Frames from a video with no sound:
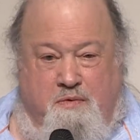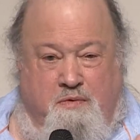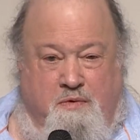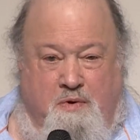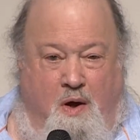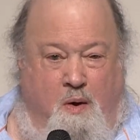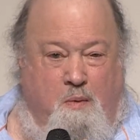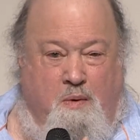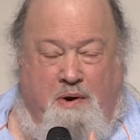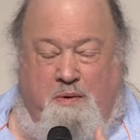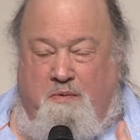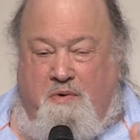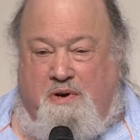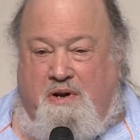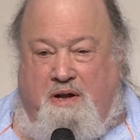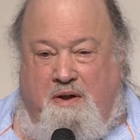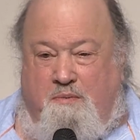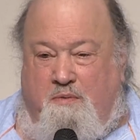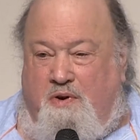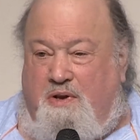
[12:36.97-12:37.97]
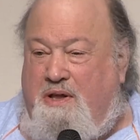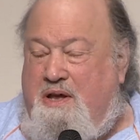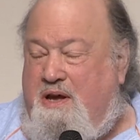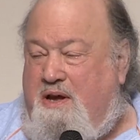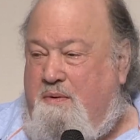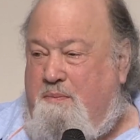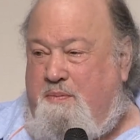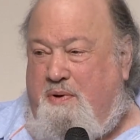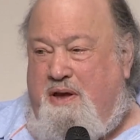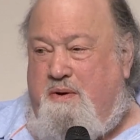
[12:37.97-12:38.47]
no one can really
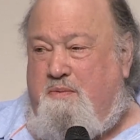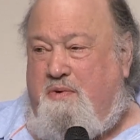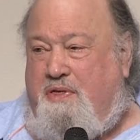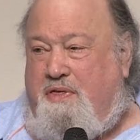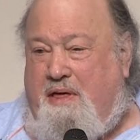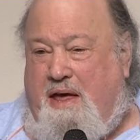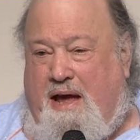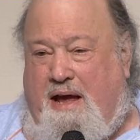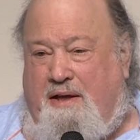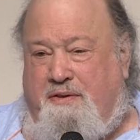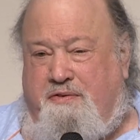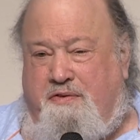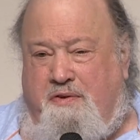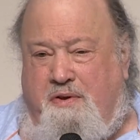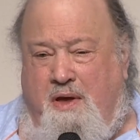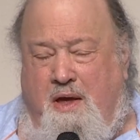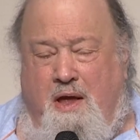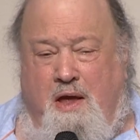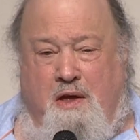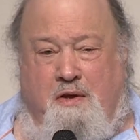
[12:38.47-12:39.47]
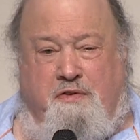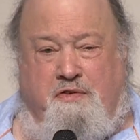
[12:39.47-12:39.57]
compete with that. Mm-hmm.